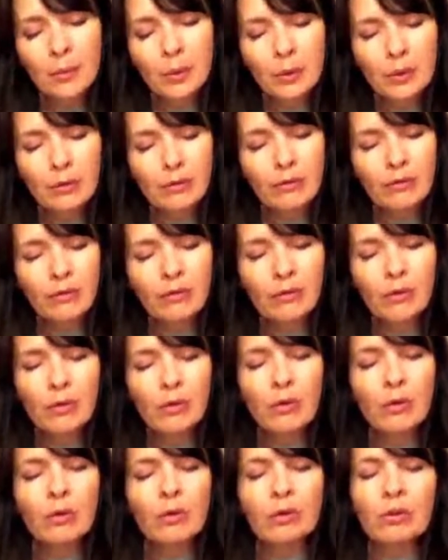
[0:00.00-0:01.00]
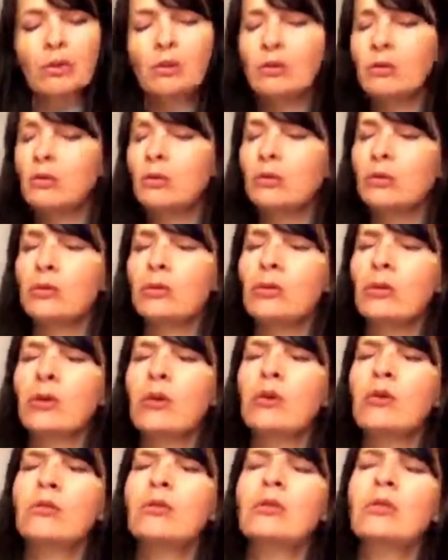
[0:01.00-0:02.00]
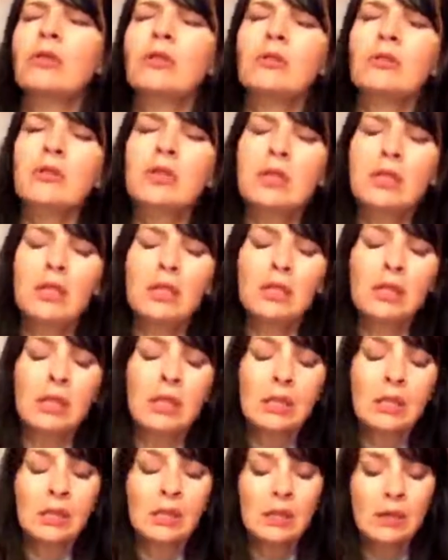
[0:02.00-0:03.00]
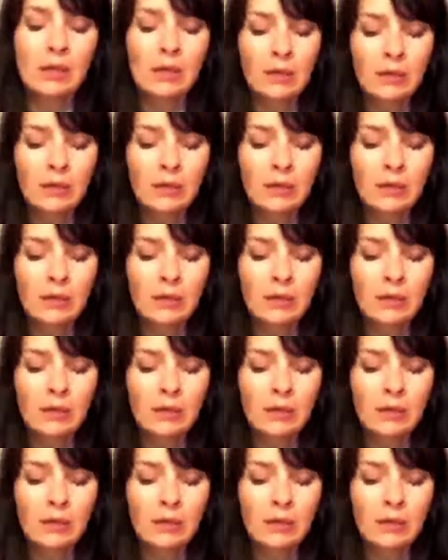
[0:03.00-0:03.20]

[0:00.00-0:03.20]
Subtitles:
before you go to sleep.